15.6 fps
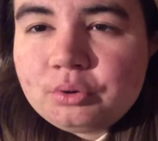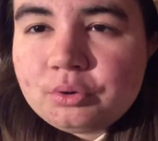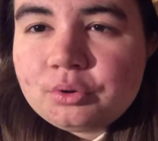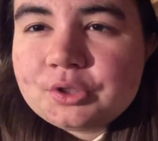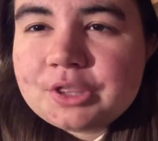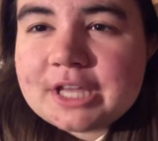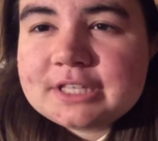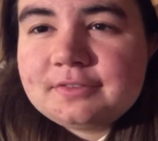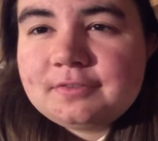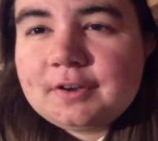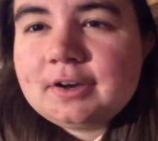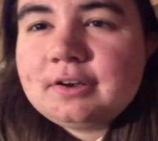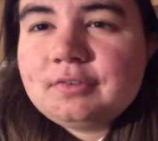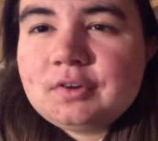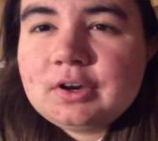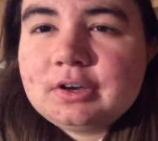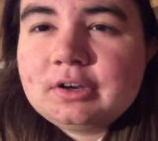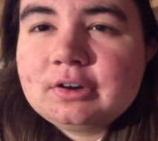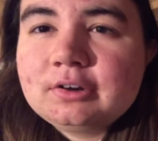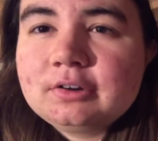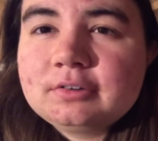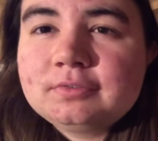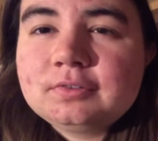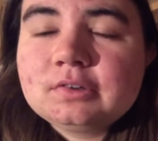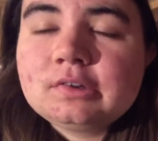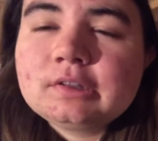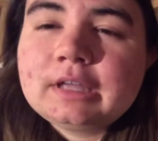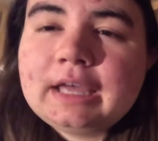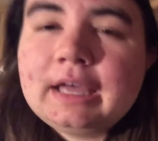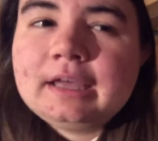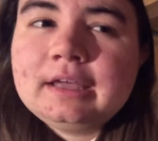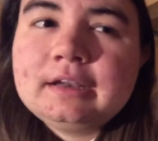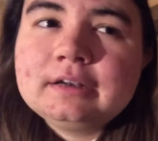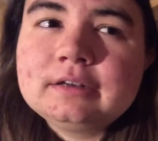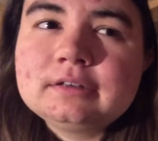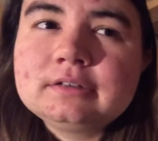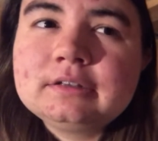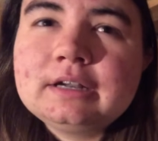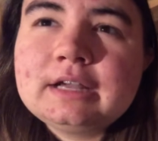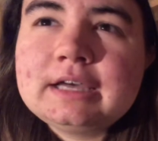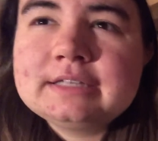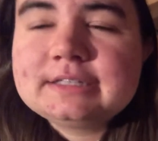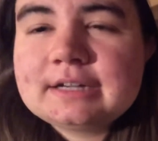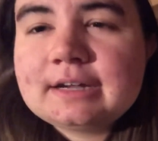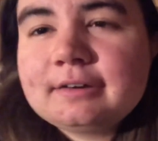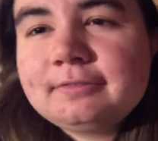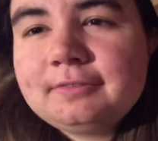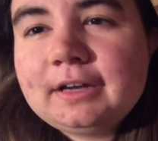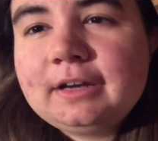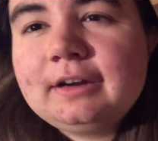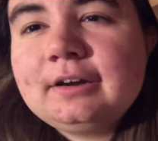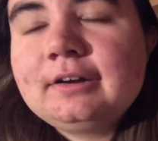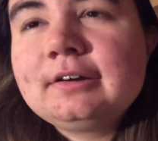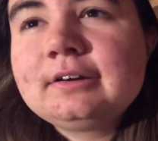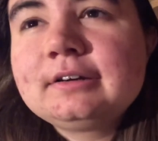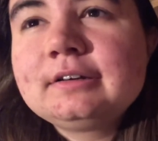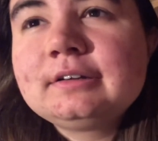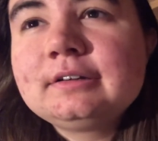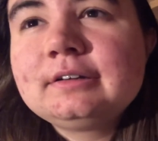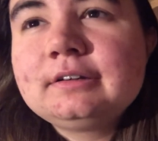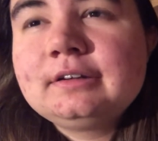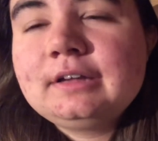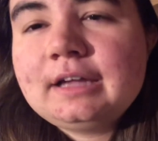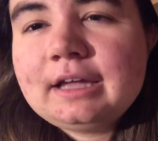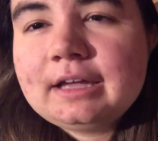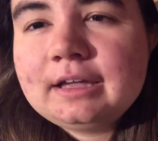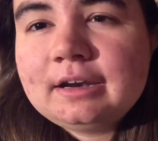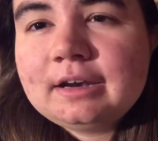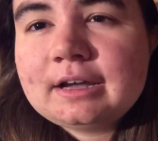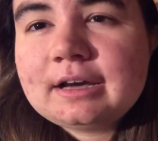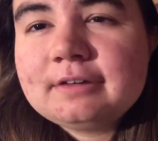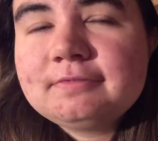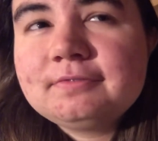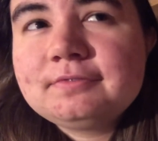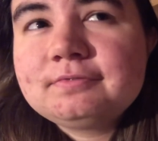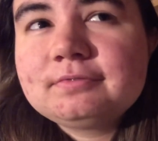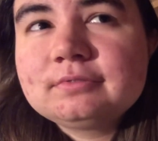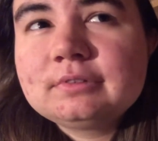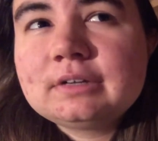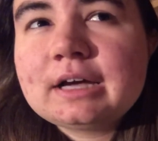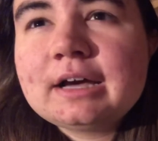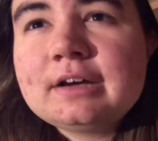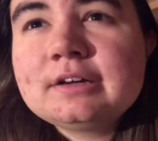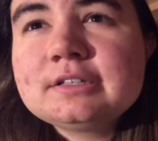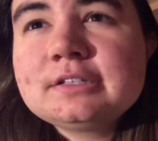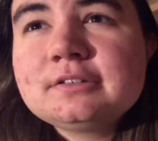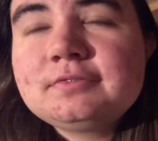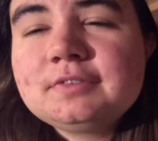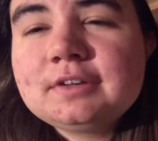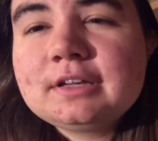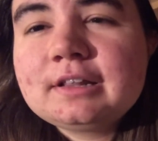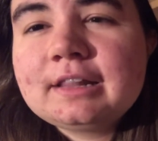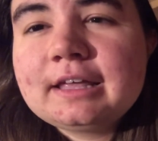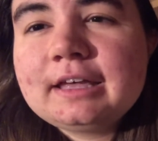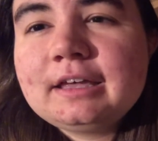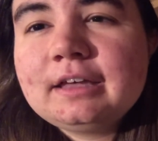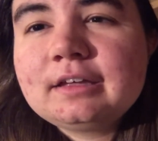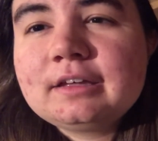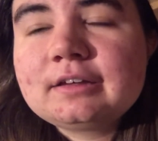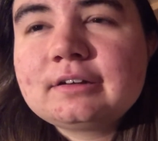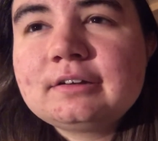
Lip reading: that's very, very hurtful, and it's not fair. And I also feel like